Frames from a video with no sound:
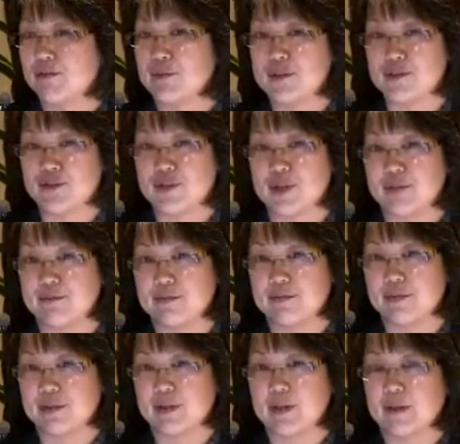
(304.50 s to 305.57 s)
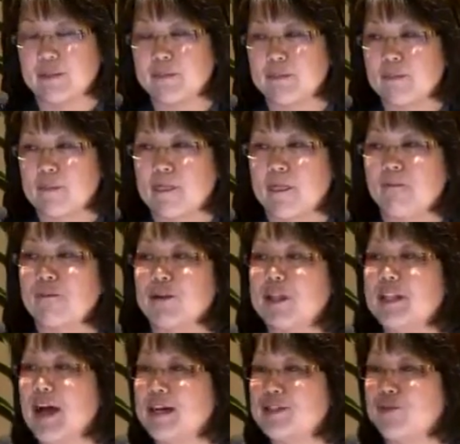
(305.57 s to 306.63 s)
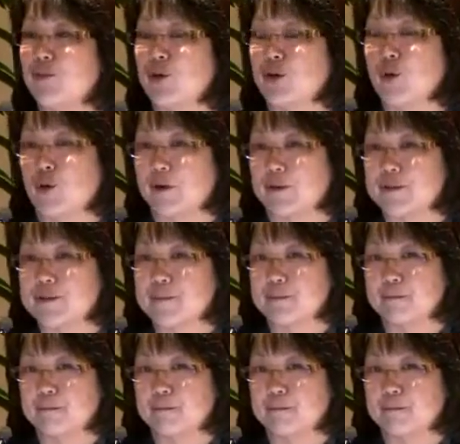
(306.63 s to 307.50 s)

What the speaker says: for STRIF for the last 4 quarters.